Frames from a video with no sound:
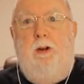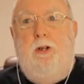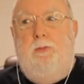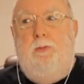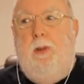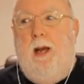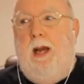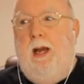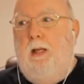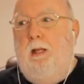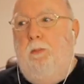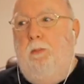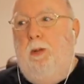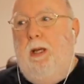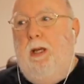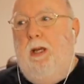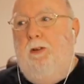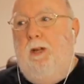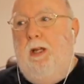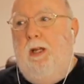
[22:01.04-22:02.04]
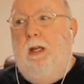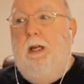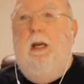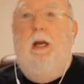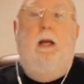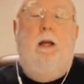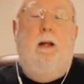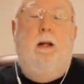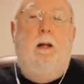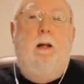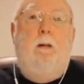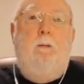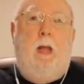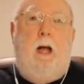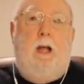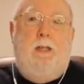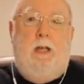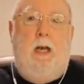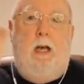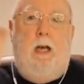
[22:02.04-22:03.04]
back in the P F D.
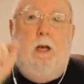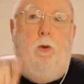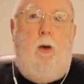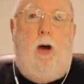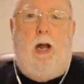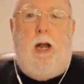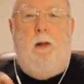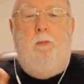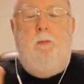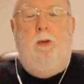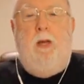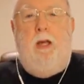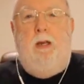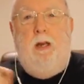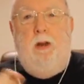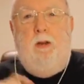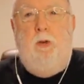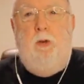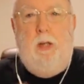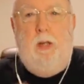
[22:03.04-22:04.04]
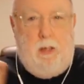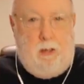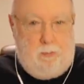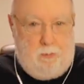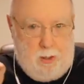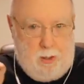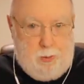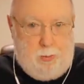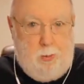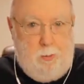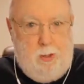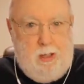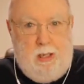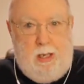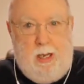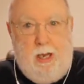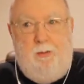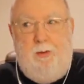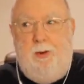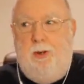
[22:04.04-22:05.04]
I'll tell you what, I'm going. This would be
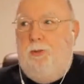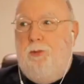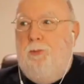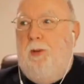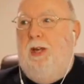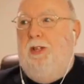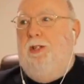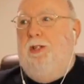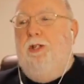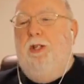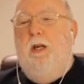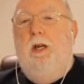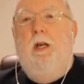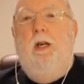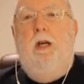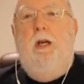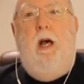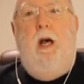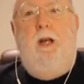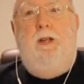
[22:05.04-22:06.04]
the governor's message. I'll